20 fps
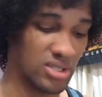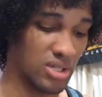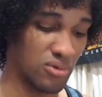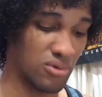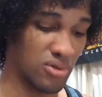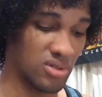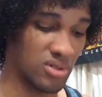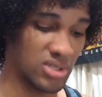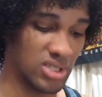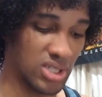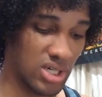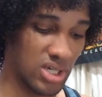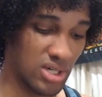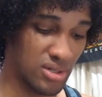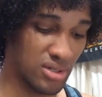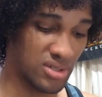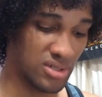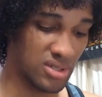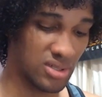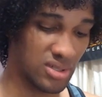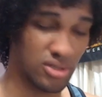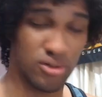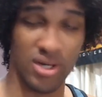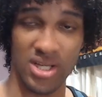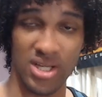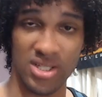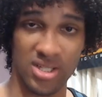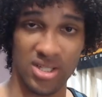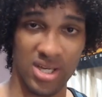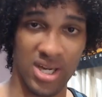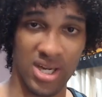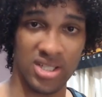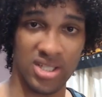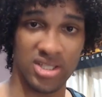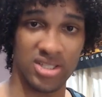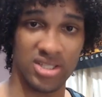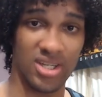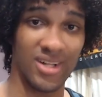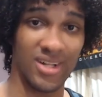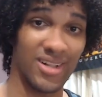There were chairs, trash
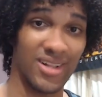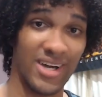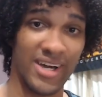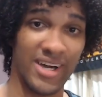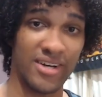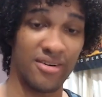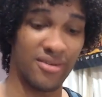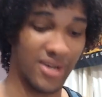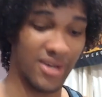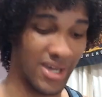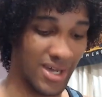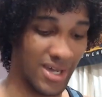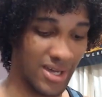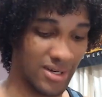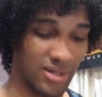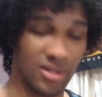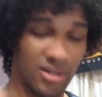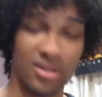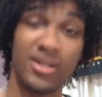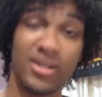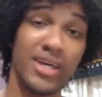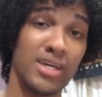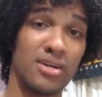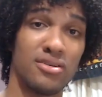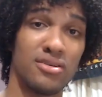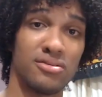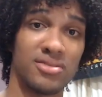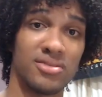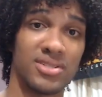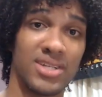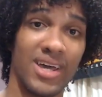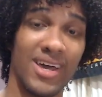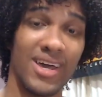cans, a ladder, and Legos.